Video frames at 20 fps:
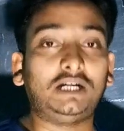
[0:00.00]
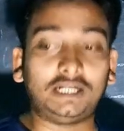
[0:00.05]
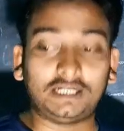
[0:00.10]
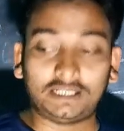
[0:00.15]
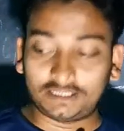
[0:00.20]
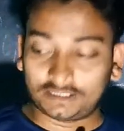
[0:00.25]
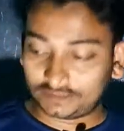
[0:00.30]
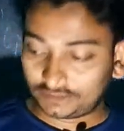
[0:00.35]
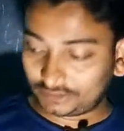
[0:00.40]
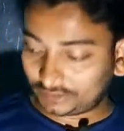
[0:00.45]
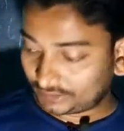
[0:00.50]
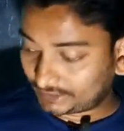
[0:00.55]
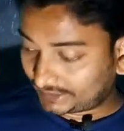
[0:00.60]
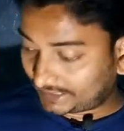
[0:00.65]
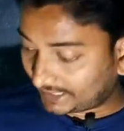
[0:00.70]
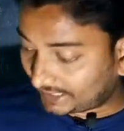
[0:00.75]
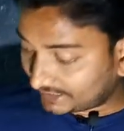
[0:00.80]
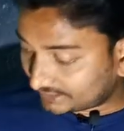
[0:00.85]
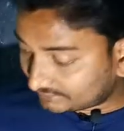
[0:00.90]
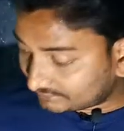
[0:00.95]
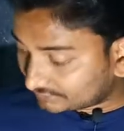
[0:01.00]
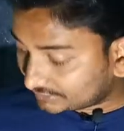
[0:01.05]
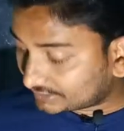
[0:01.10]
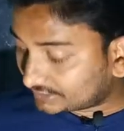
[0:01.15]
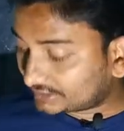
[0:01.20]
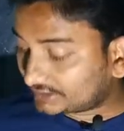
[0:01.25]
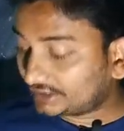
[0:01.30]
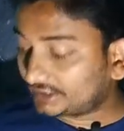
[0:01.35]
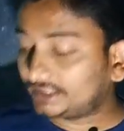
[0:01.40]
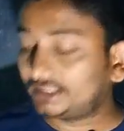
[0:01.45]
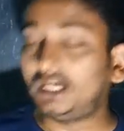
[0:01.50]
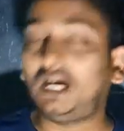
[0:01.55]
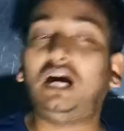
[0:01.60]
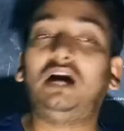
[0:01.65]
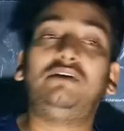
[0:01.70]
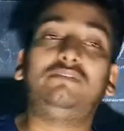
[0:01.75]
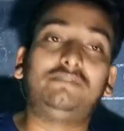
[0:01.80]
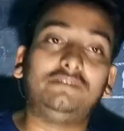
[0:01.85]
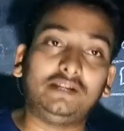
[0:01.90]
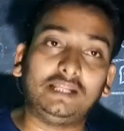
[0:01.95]
a characteristic
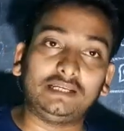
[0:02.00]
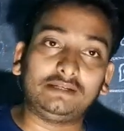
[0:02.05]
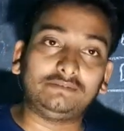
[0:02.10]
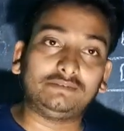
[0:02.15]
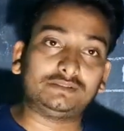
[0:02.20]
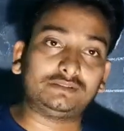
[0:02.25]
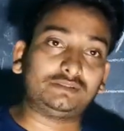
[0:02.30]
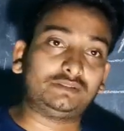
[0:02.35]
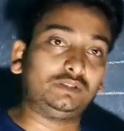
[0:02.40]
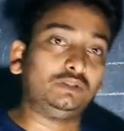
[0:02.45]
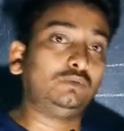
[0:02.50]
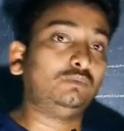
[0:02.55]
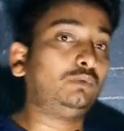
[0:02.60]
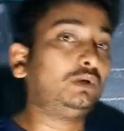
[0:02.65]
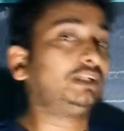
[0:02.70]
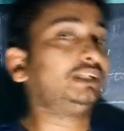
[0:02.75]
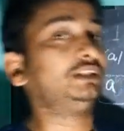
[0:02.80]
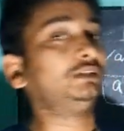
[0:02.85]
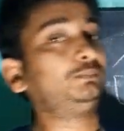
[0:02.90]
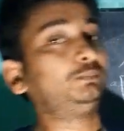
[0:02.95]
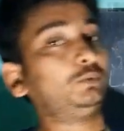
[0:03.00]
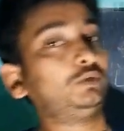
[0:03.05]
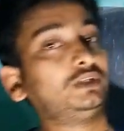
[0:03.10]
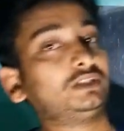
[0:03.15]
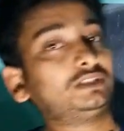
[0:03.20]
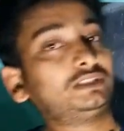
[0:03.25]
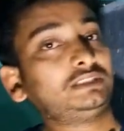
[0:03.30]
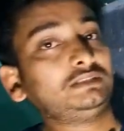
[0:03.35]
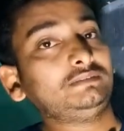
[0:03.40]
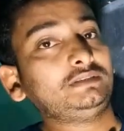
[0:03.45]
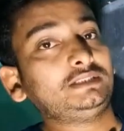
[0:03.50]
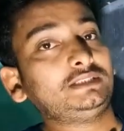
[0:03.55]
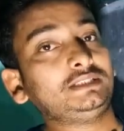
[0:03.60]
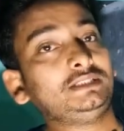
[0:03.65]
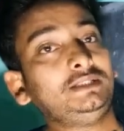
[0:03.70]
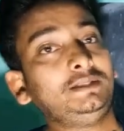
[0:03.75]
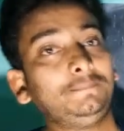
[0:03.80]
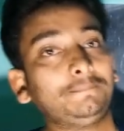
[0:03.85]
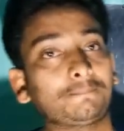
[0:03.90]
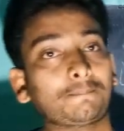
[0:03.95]
of language. What is
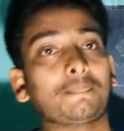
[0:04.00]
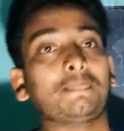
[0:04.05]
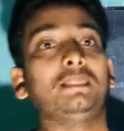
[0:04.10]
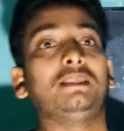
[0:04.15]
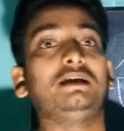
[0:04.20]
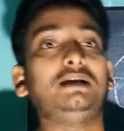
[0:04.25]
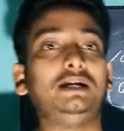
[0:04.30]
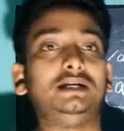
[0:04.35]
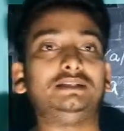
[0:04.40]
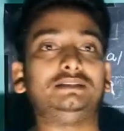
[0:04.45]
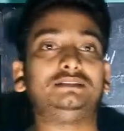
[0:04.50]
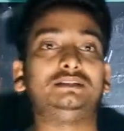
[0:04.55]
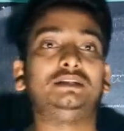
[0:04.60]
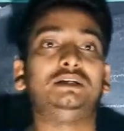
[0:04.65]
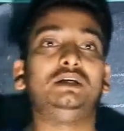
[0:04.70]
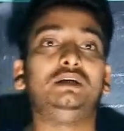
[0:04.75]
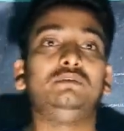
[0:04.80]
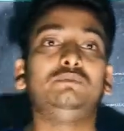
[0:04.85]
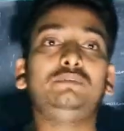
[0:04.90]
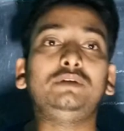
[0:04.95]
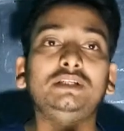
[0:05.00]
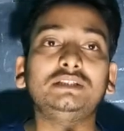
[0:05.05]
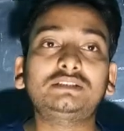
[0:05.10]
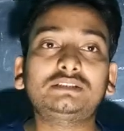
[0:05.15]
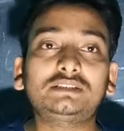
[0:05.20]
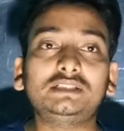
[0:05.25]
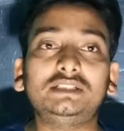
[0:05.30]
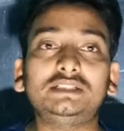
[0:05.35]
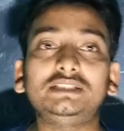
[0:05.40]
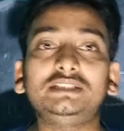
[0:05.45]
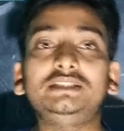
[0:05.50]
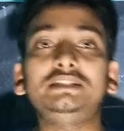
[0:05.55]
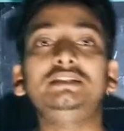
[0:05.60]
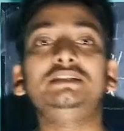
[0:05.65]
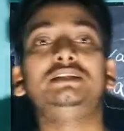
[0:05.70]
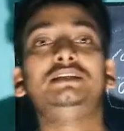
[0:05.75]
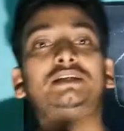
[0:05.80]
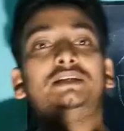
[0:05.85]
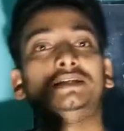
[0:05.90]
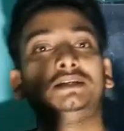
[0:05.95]
productivity? Guys, we
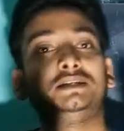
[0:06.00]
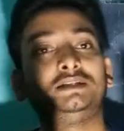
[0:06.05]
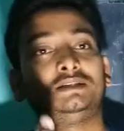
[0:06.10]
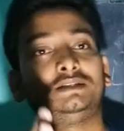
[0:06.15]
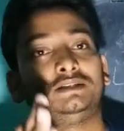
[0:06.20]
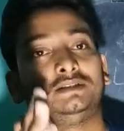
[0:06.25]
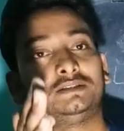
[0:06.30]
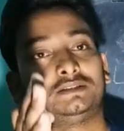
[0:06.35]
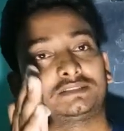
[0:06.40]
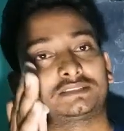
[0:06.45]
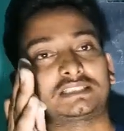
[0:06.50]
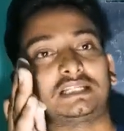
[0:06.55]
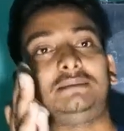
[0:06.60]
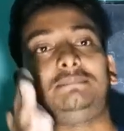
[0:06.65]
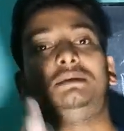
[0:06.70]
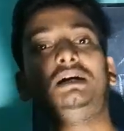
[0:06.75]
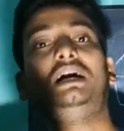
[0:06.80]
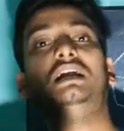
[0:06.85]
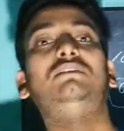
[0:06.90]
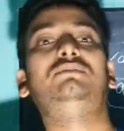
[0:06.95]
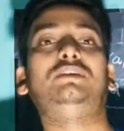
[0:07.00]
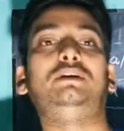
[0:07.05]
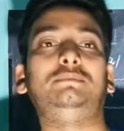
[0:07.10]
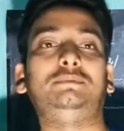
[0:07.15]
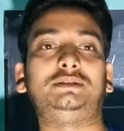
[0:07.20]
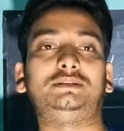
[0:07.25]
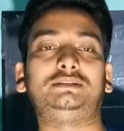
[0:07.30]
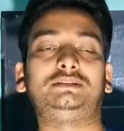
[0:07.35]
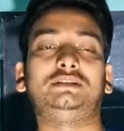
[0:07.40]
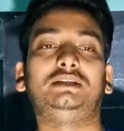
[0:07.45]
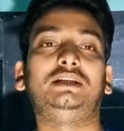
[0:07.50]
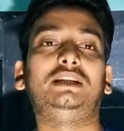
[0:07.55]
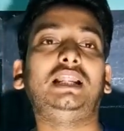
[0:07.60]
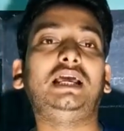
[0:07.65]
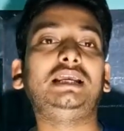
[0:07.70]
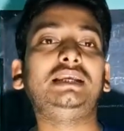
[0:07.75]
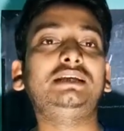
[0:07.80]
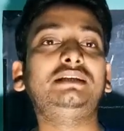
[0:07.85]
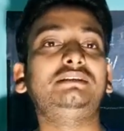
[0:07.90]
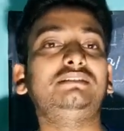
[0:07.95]
study some alphabets,
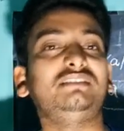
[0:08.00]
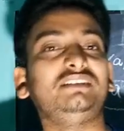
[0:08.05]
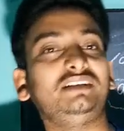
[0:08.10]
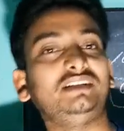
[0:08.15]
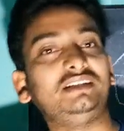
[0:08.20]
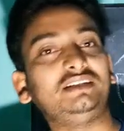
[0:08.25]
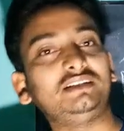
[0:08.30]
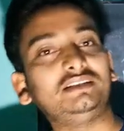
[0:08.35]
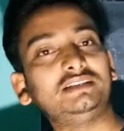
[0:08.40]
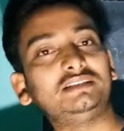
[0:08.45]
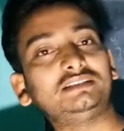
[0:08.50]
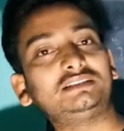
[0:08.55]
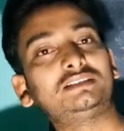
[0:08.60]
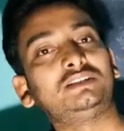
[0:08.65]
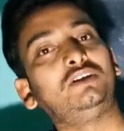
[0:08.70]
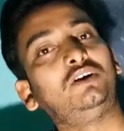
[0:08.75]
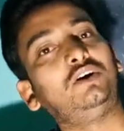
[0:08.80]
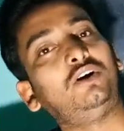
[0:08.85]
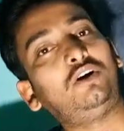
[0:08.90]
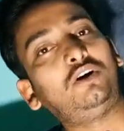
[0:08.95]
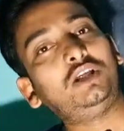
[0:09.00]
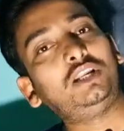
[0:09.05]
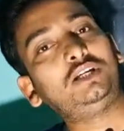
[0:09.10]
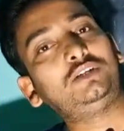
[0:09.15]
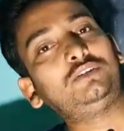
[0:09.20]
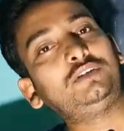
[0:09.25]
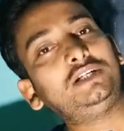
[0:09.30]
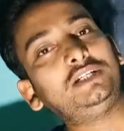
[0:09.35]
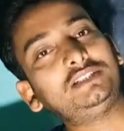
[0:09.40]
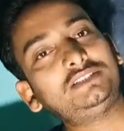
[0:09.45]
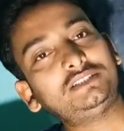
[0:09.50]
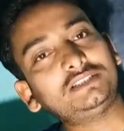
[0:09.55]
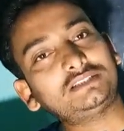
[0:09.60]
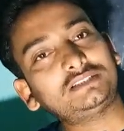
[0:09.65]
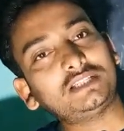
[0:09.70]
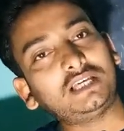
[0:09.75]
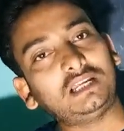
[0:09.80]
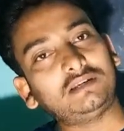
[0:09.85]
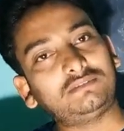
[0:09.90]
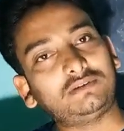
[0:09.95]
like in English only
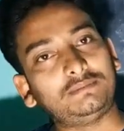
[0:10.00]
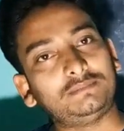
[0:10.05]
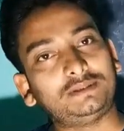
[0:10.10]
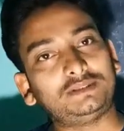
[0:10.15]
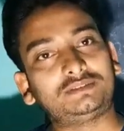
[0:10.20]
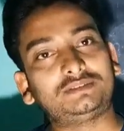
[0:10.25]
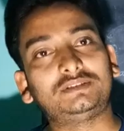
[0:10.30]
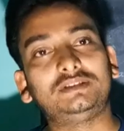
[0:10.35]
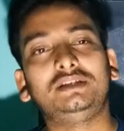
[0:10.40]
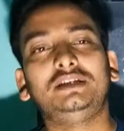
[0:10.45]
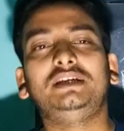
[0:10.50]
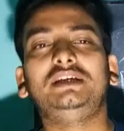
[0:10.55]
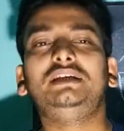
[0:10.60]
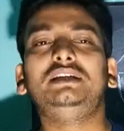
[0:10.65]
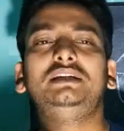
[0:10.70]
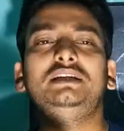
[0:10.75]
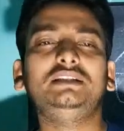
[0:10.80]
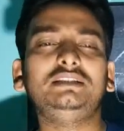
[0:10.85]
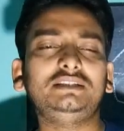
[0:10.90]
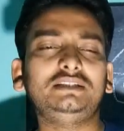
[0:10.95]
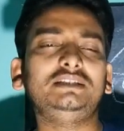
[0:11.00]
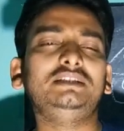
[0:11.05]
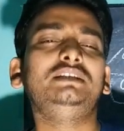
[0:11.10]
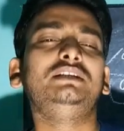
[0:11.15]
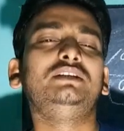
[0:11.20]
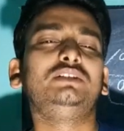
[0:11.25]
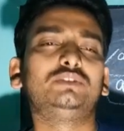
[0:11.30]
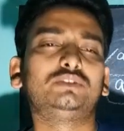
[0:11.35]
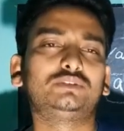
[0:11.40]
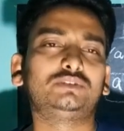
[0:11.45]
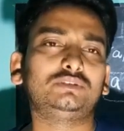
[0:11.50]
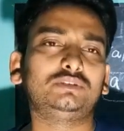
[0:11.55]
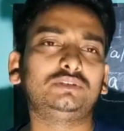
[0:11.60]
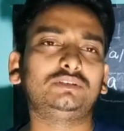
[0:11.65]
26 alphabets, in Hindi